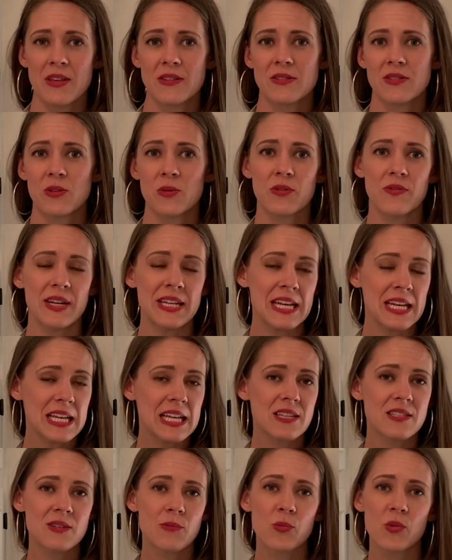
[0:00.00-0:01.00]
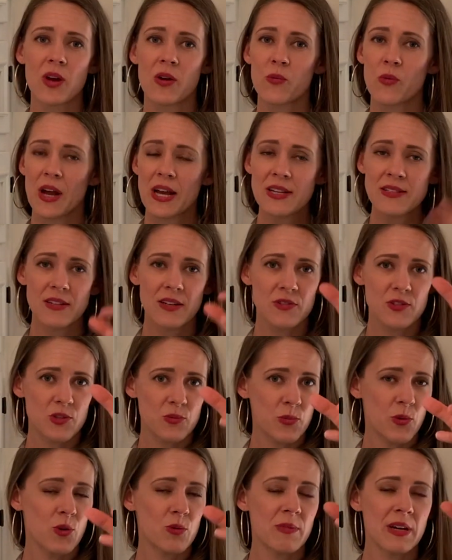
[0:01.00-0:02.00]
So if I need to get some brown rice, I just
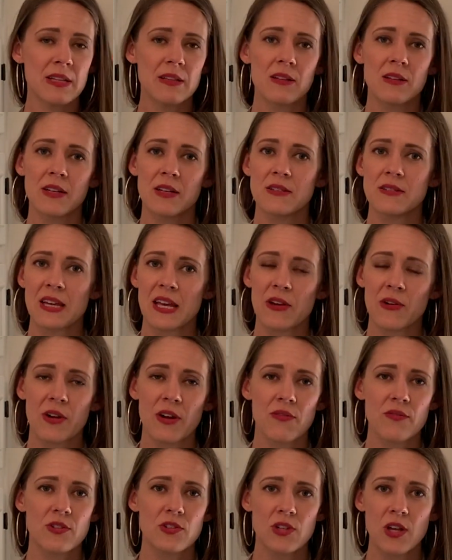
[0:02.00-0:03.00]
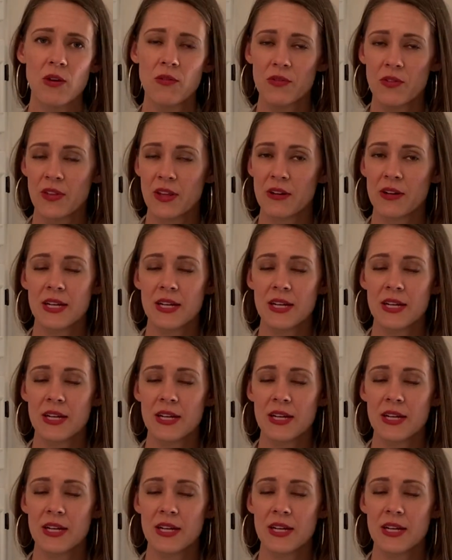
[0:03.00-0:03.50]
pull my little container off the shelf and there it